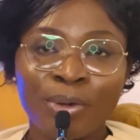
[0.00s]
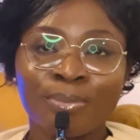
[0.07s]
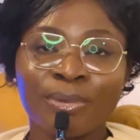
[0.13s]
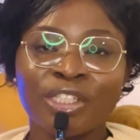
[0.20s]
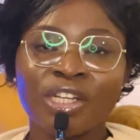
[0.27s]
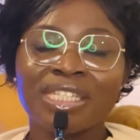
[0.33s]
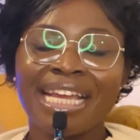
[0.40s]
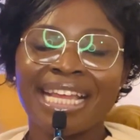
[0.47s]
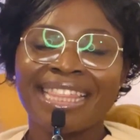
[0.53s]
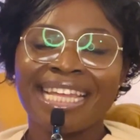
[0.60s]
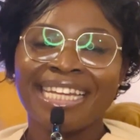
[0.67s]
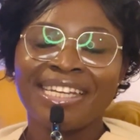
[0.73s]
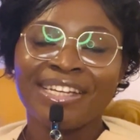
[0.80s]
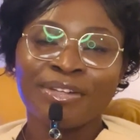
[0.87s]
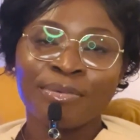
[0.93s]
But just like
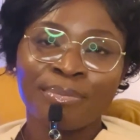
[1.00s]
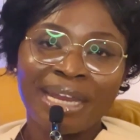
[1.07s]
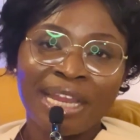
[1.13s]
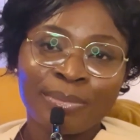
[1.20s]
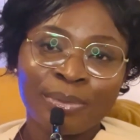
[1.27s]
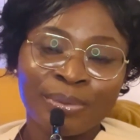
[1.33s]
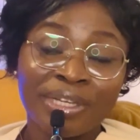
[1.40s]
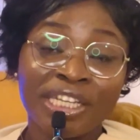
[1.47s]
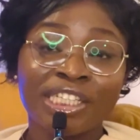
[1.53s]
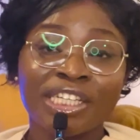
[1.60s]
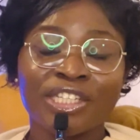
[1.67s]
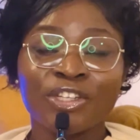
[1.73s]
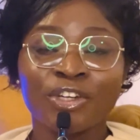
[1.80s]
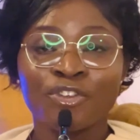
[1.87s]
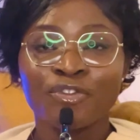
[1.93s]
Daniel in the Bible, it
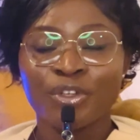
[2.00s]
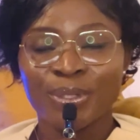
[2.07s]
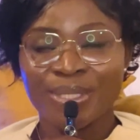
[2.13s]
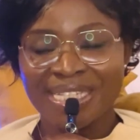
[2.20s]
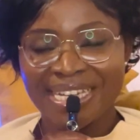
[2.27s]
shall turn for your